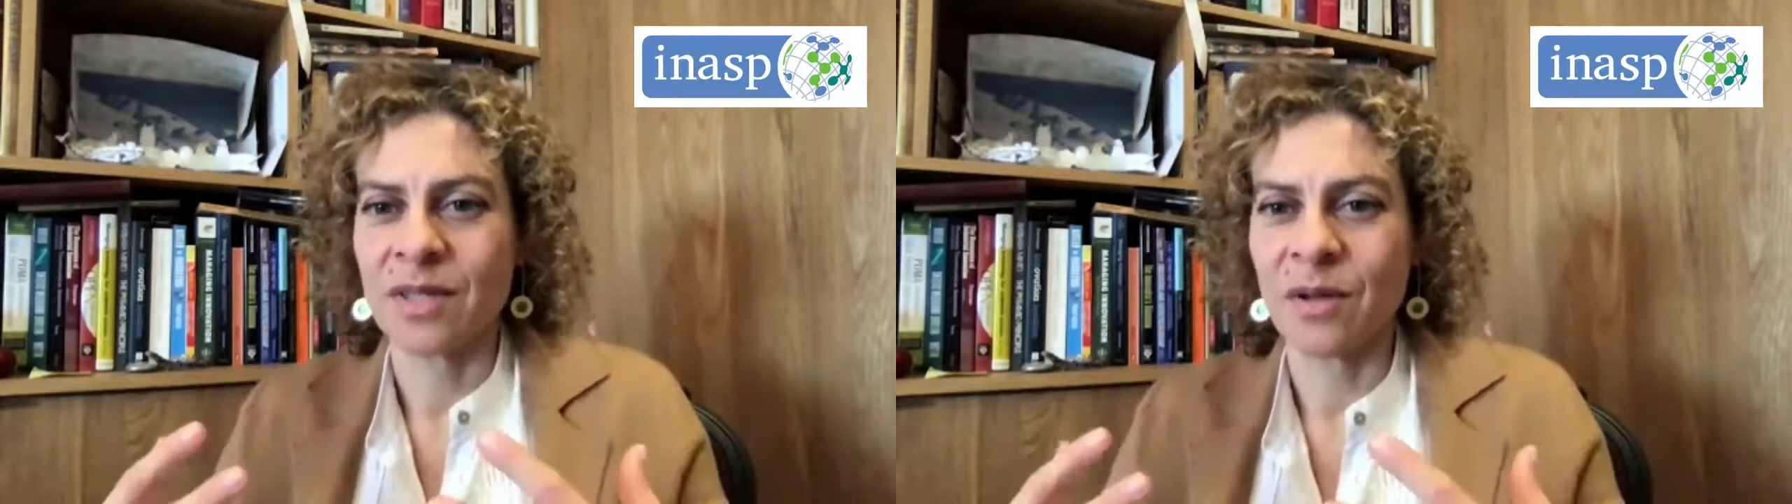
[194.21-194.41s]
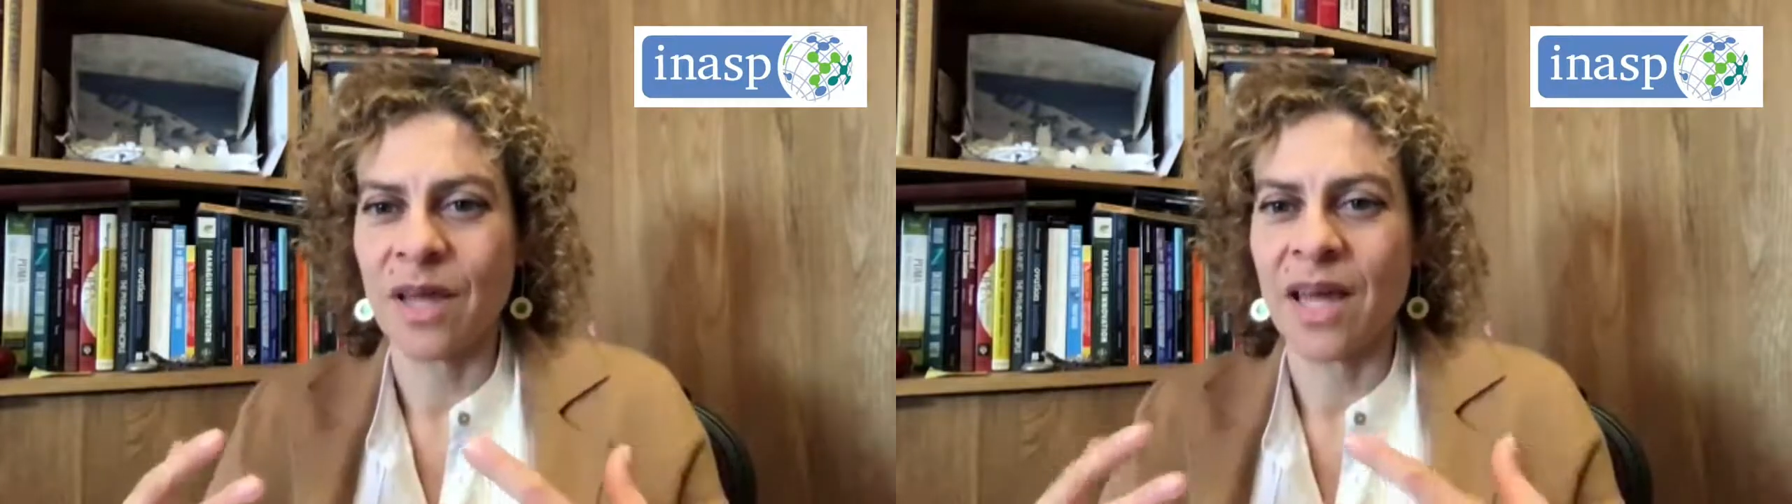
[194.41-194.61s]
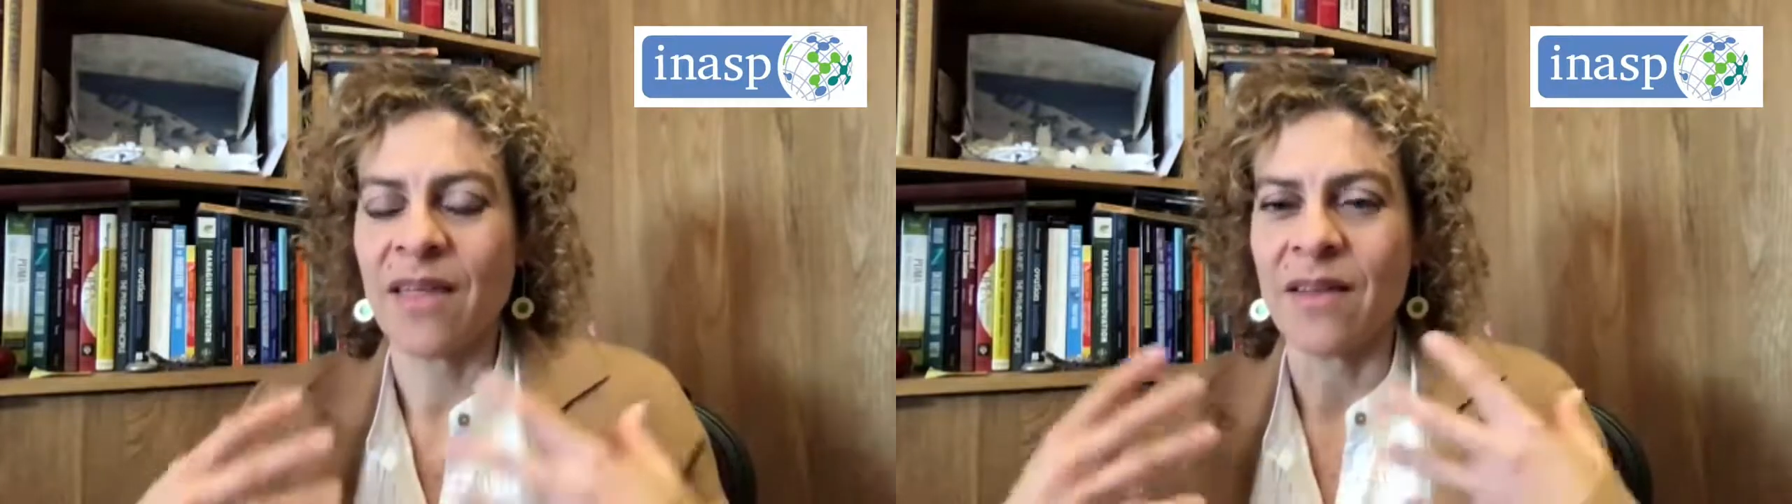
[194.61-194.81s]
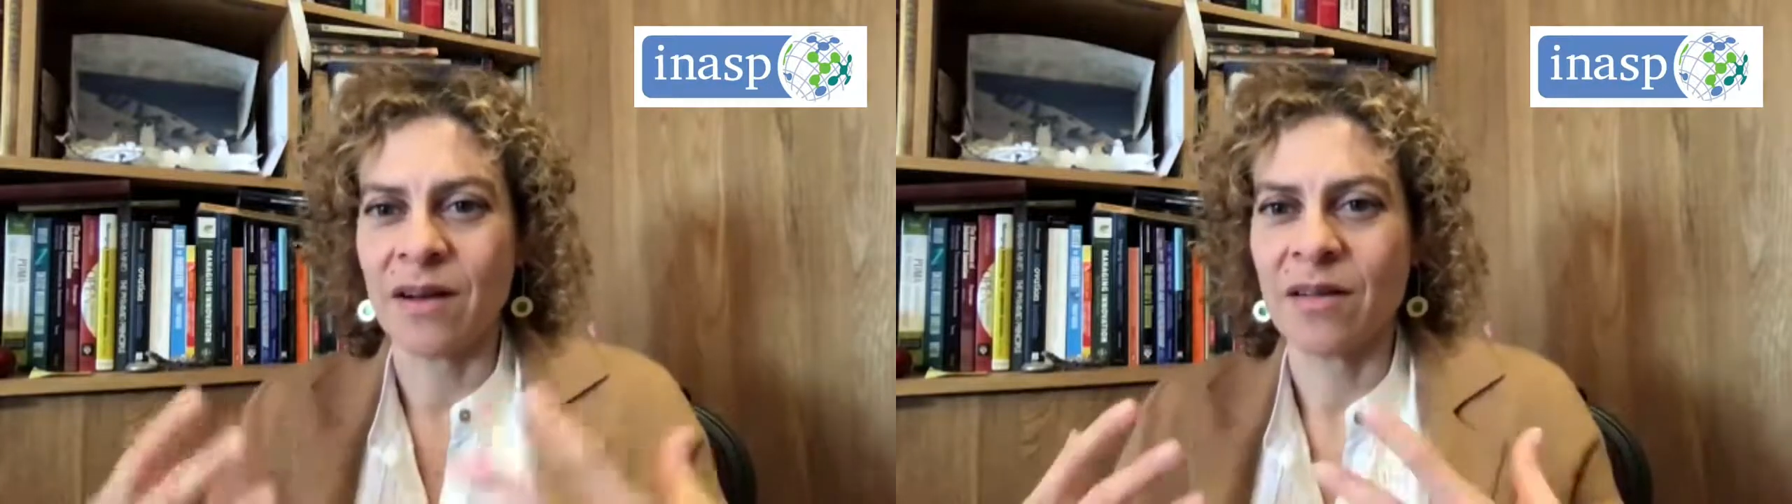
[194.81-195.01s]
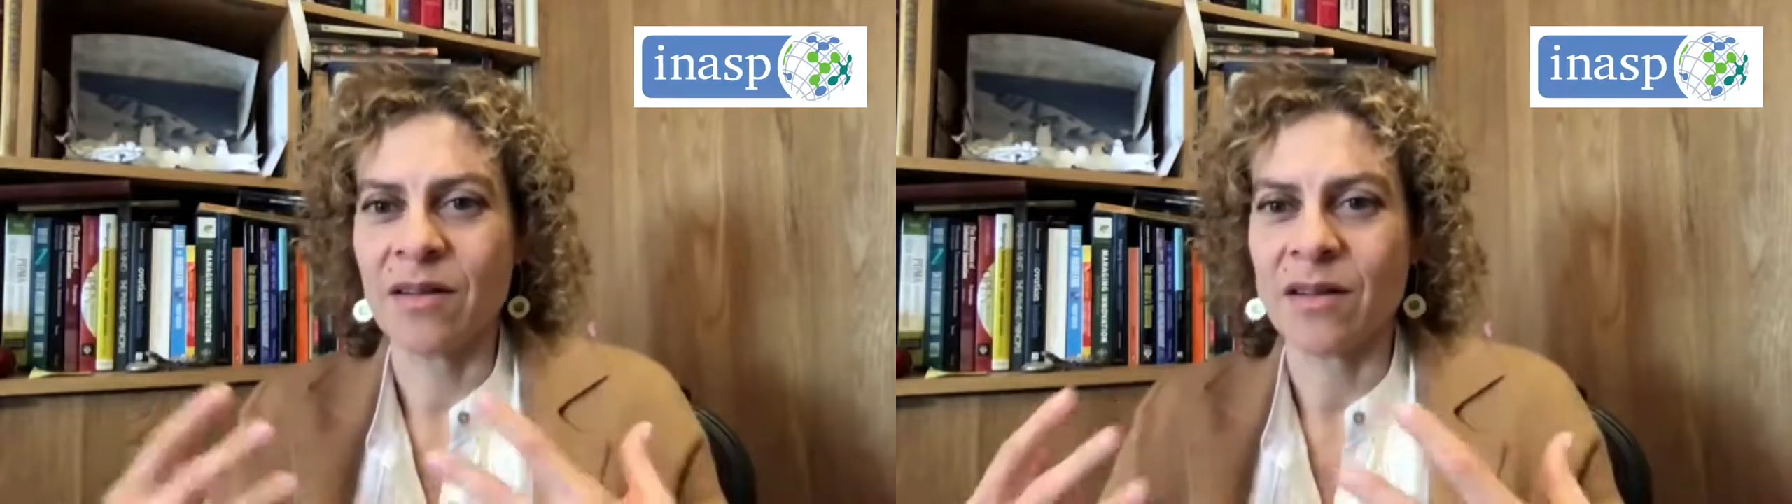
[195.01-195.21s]

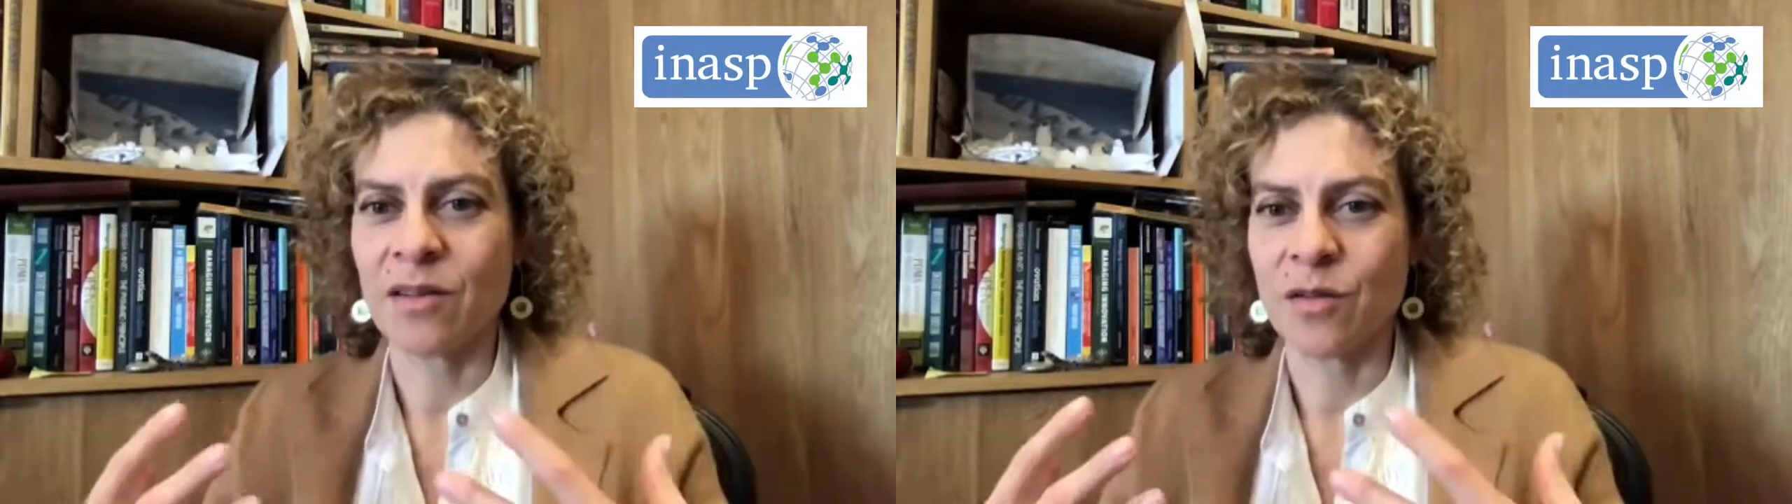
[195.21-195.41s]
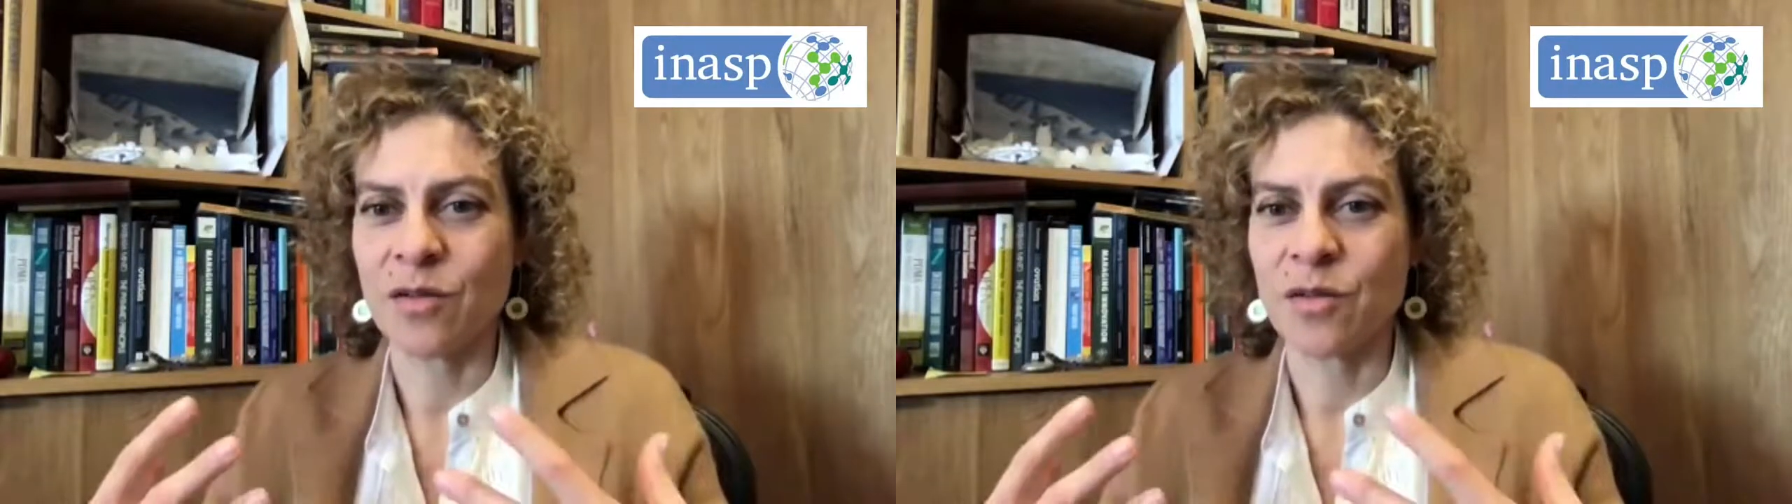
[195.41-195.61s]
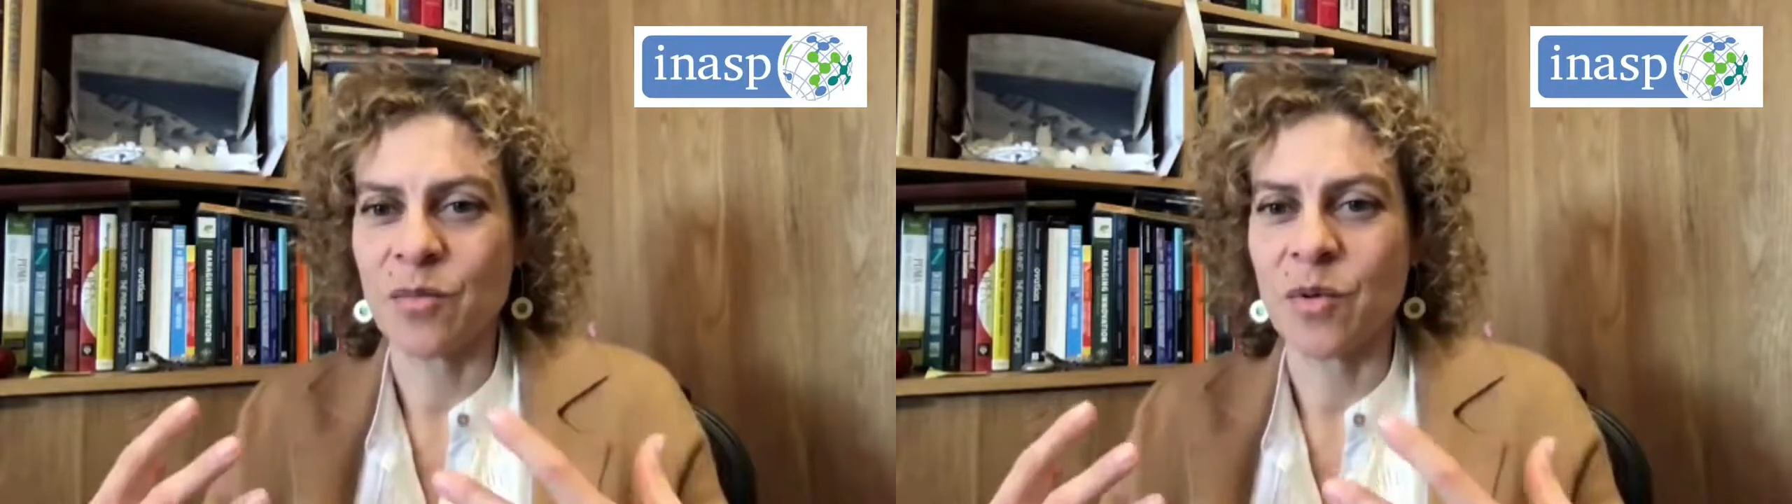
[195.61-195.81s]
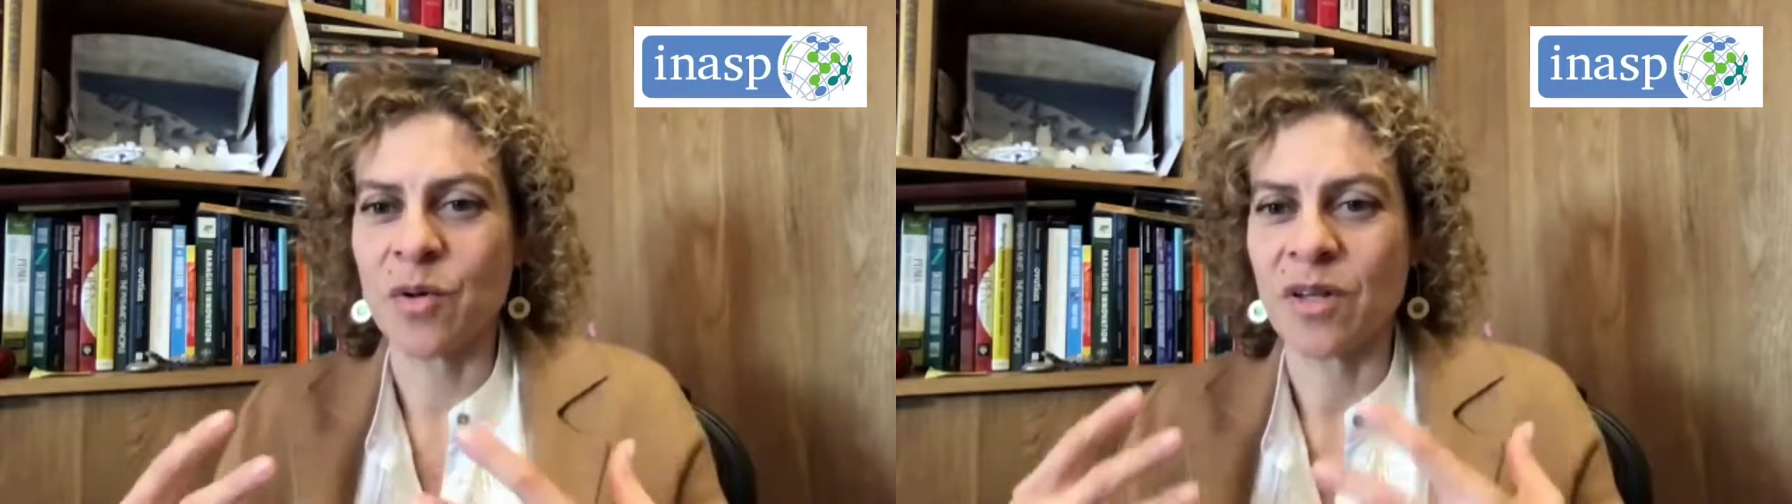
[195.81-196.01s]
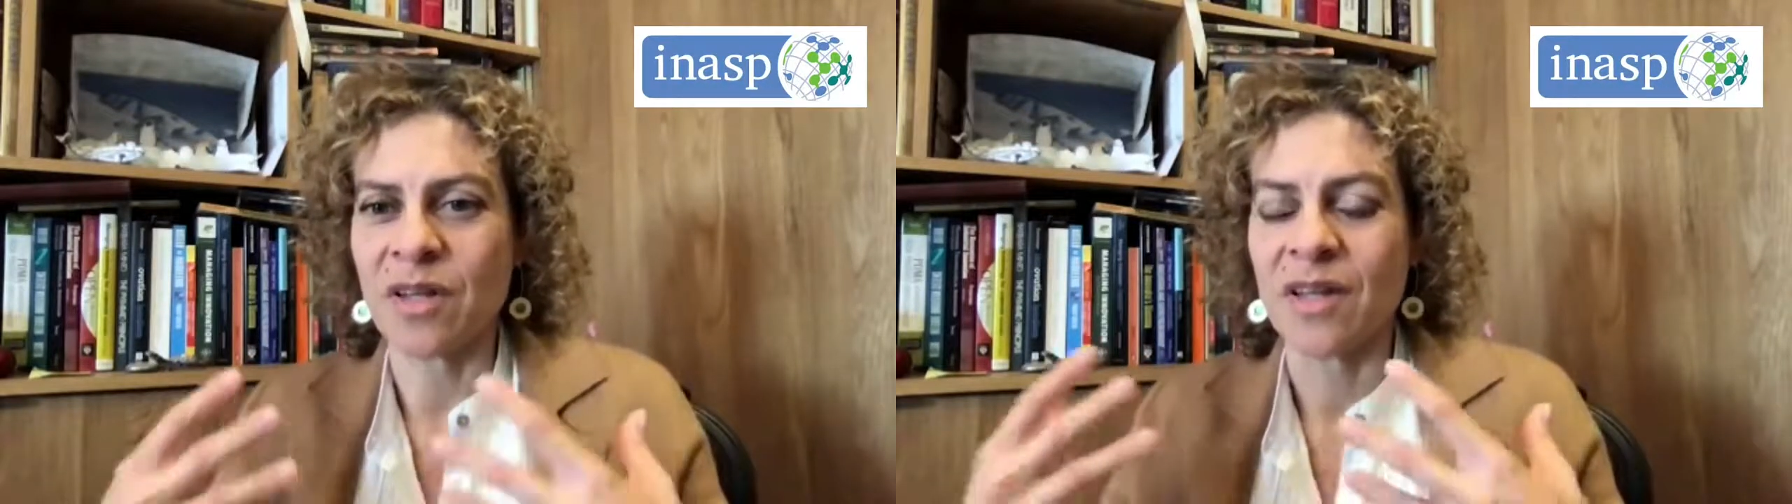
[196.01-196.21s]
together to
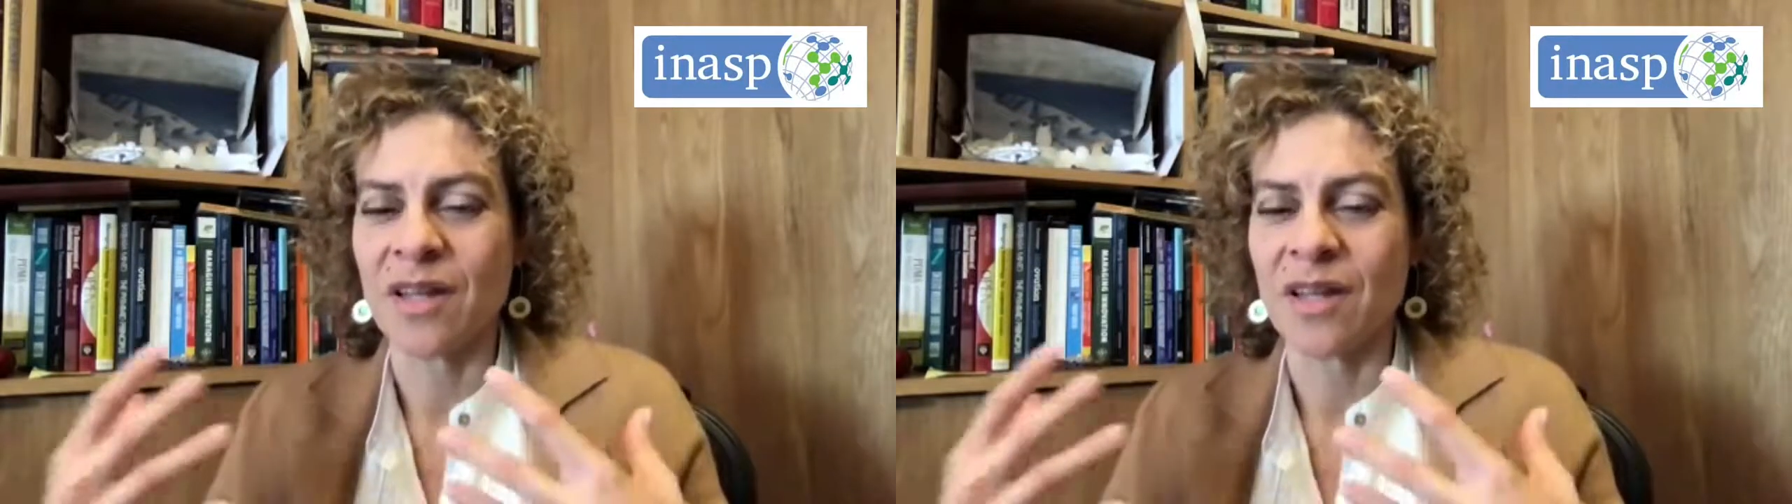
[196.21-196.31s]
support